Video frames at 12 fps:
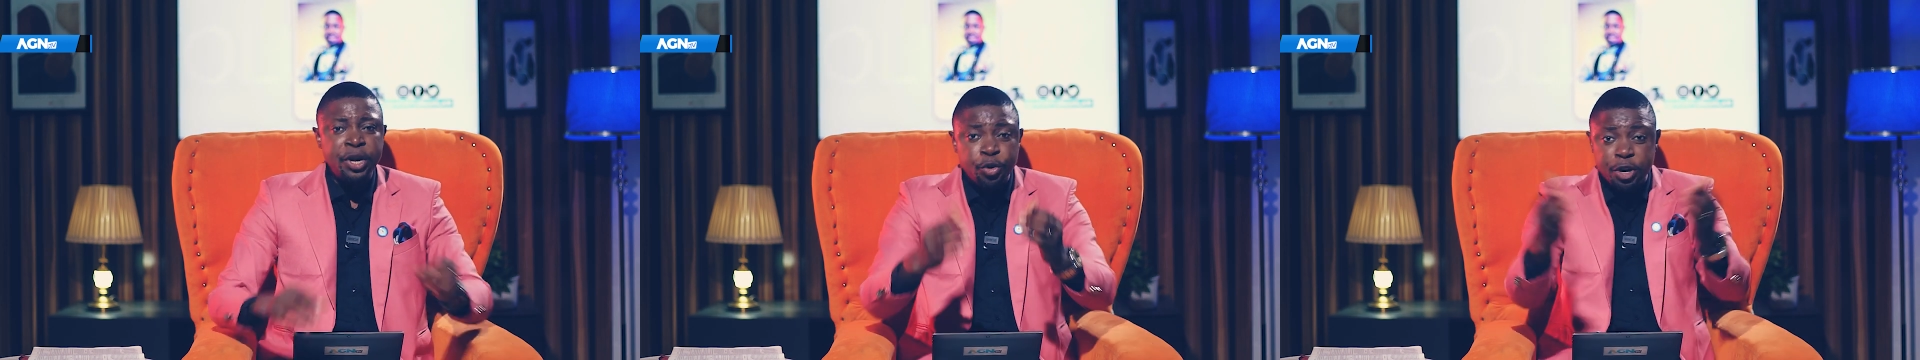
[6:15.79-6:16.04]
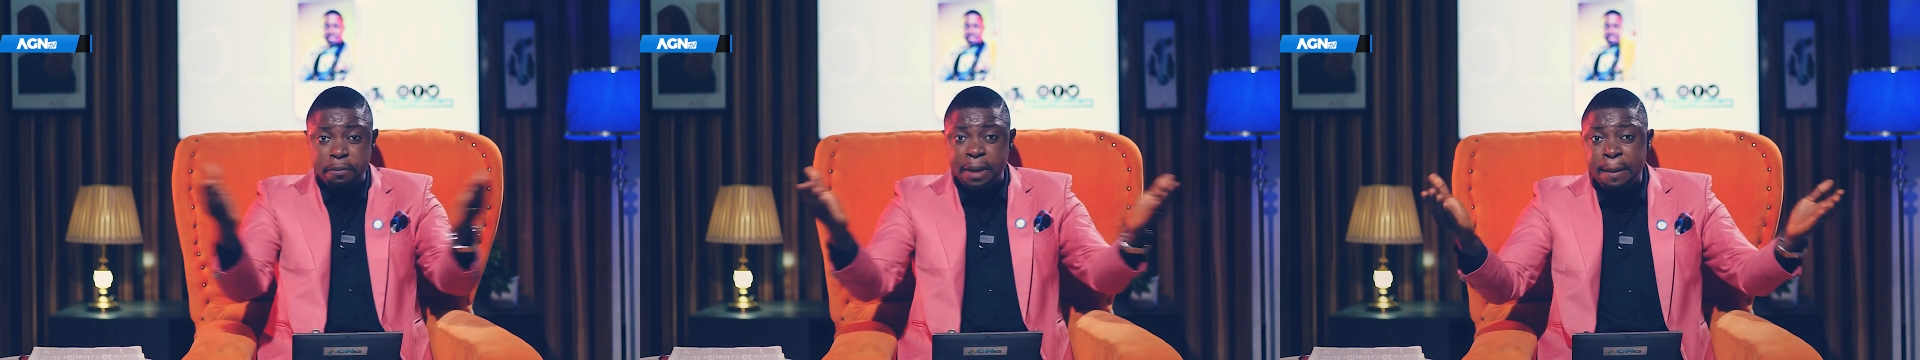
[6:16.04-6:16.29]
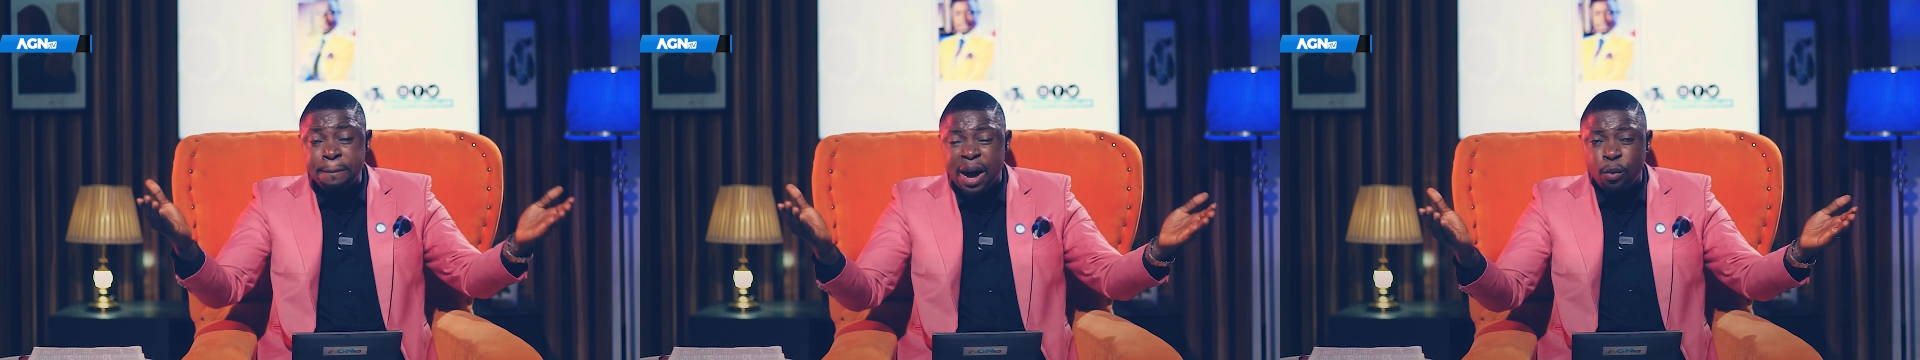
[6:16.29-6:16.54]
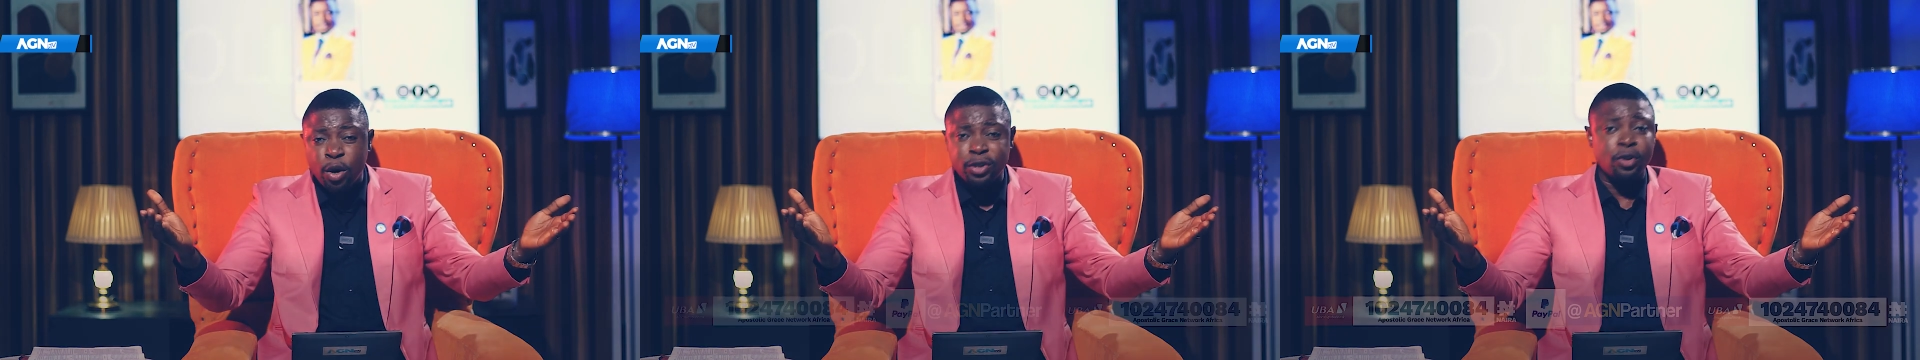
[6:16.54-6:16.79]
You remember
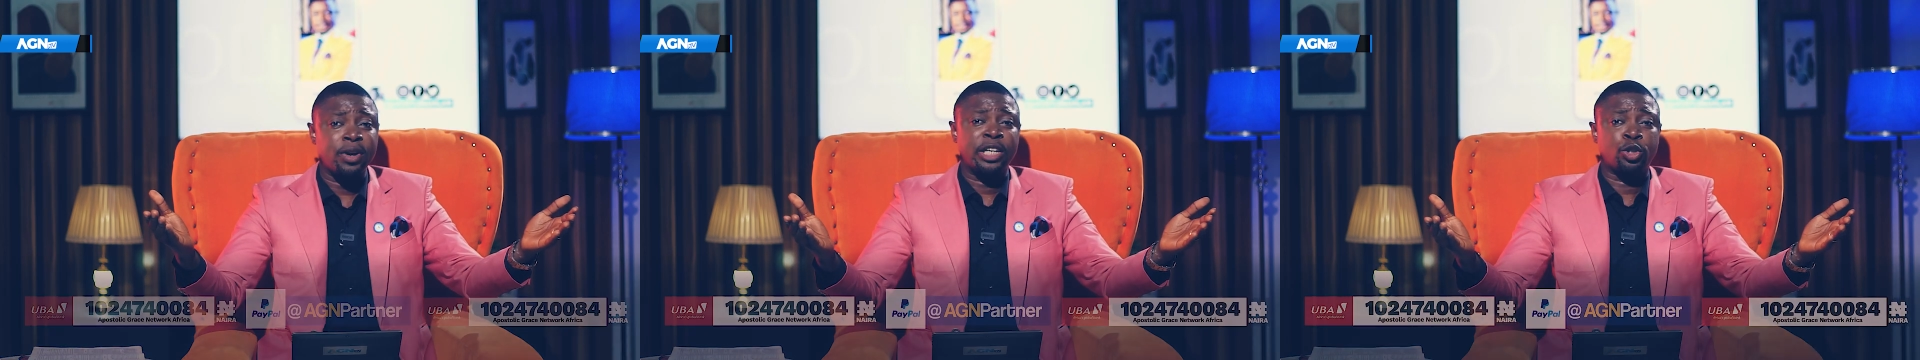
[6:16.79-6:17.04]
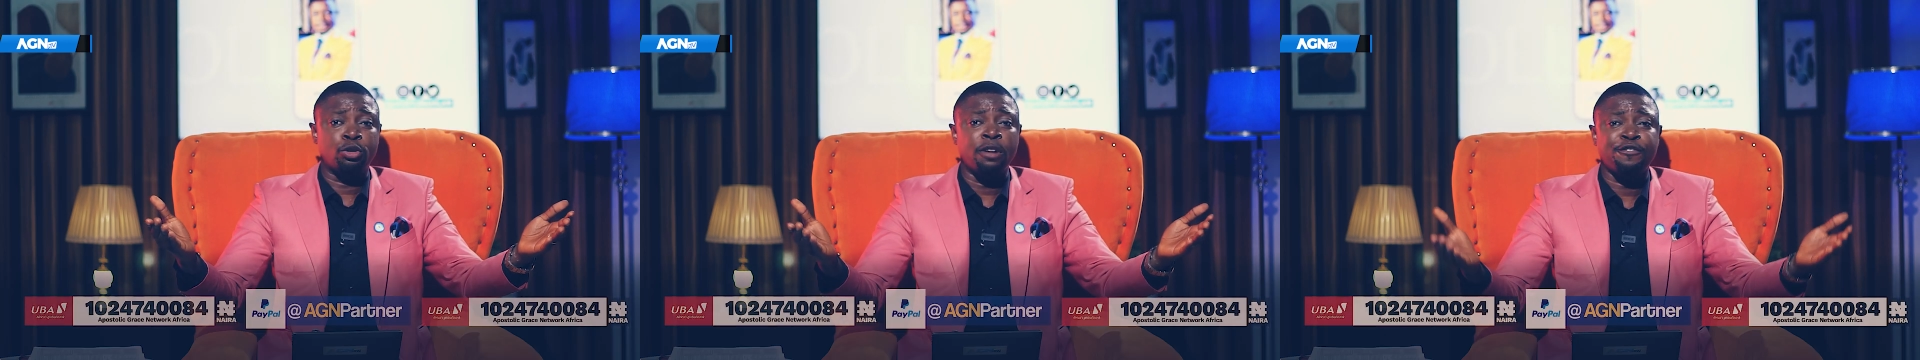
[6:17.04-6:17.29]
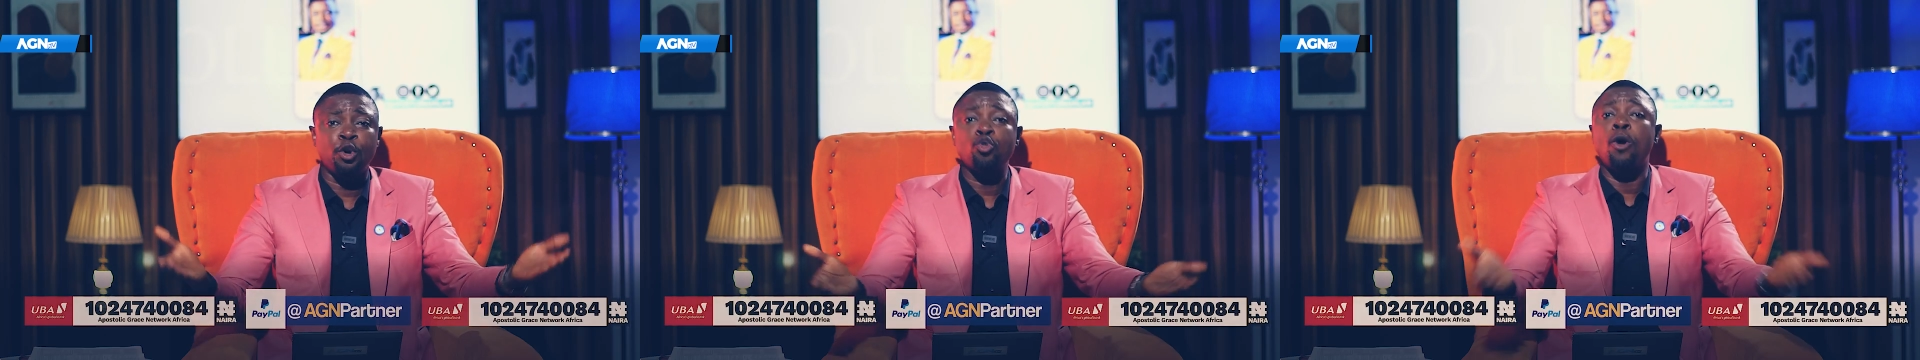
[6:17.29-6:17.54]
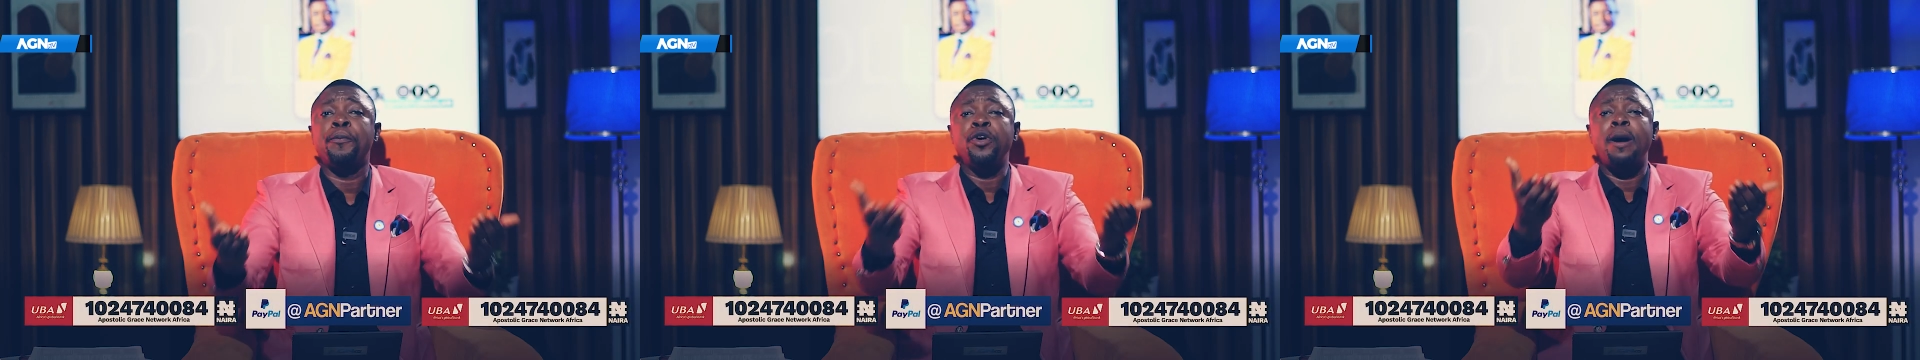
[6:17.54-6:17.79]
what God has done for you.
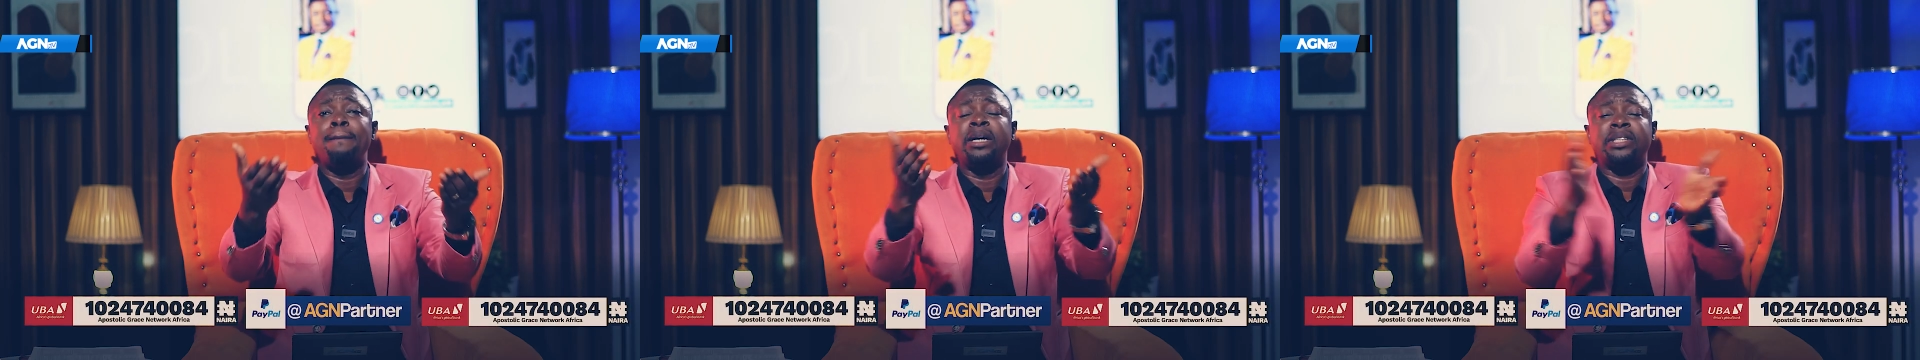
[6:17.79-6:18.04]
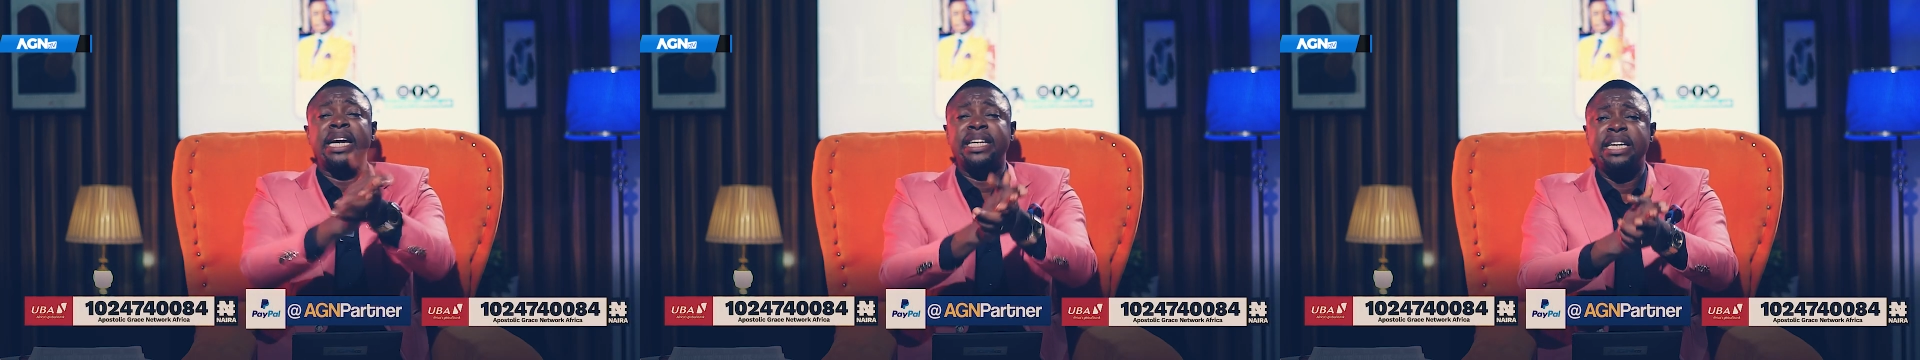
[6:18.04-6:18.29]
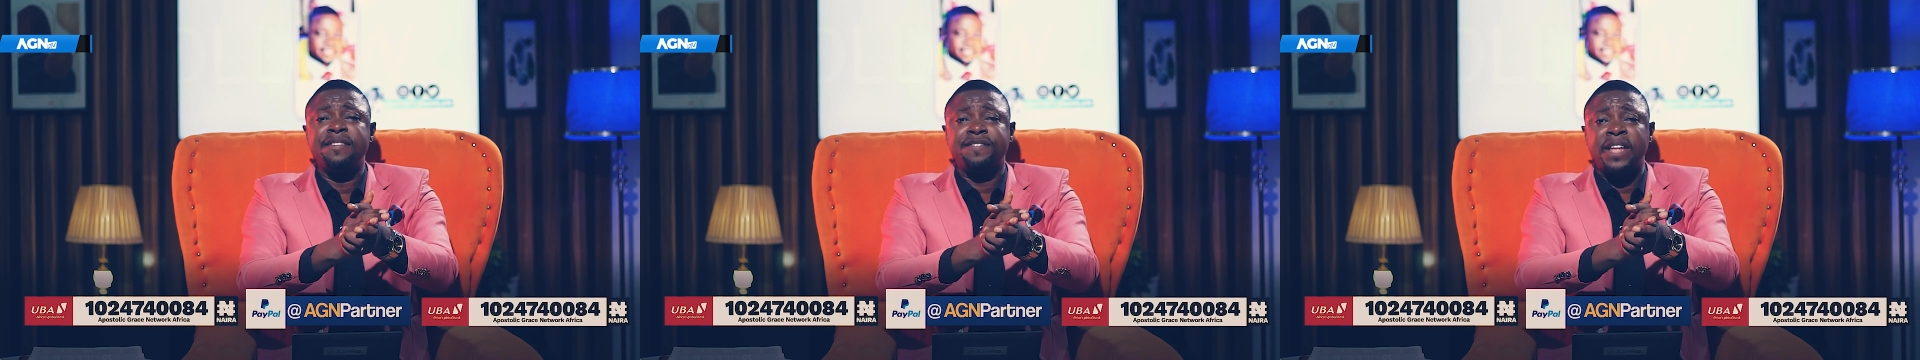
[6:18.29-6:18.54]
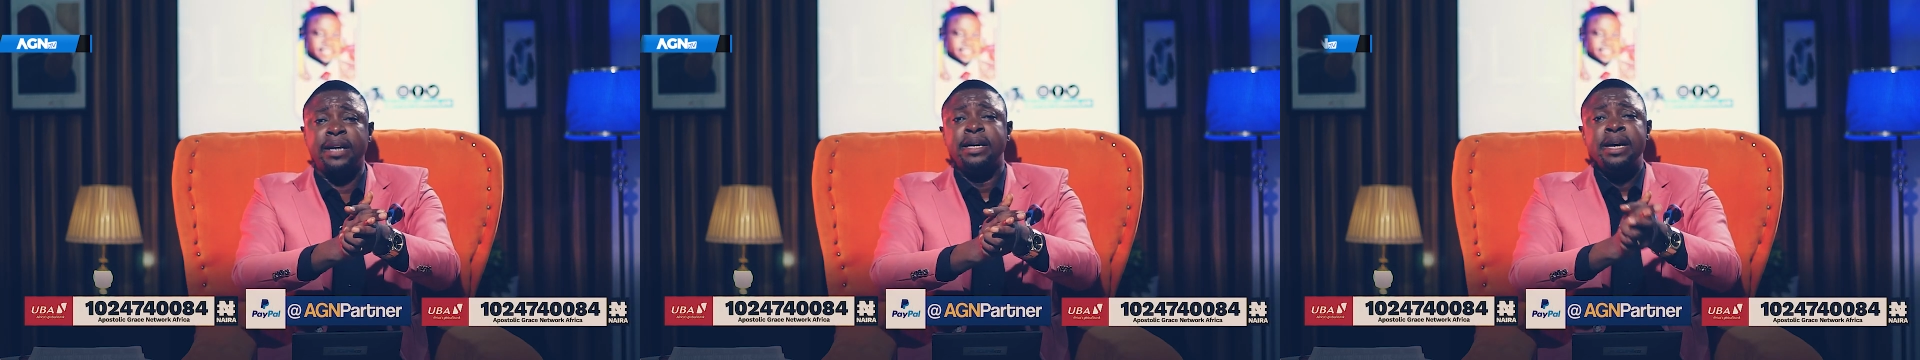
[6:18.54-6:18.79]
Open your mouth and give
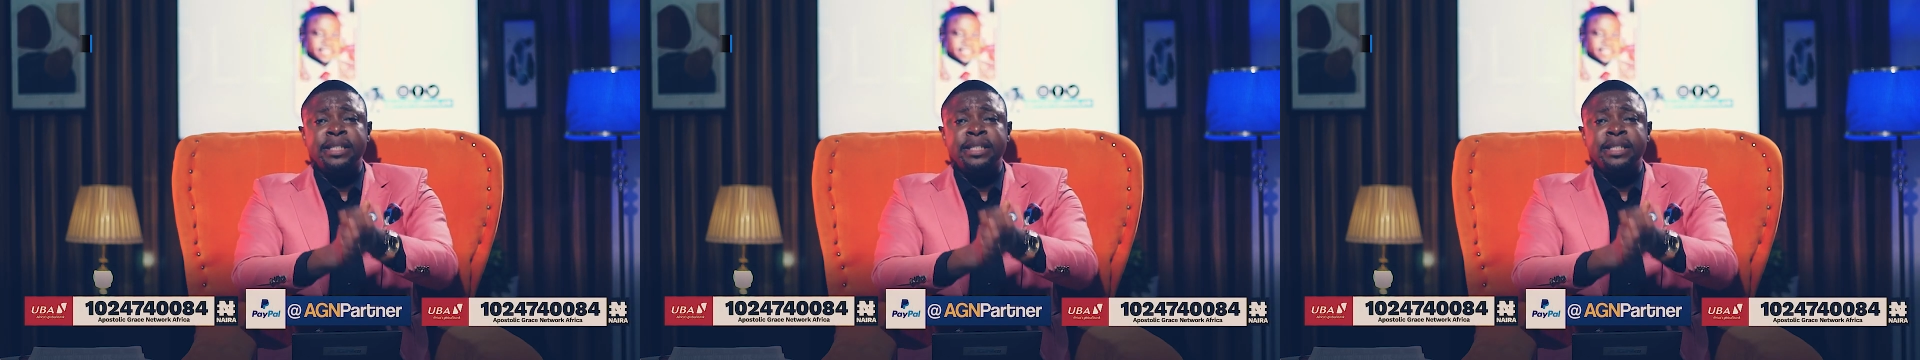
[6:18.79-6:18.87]
thanks.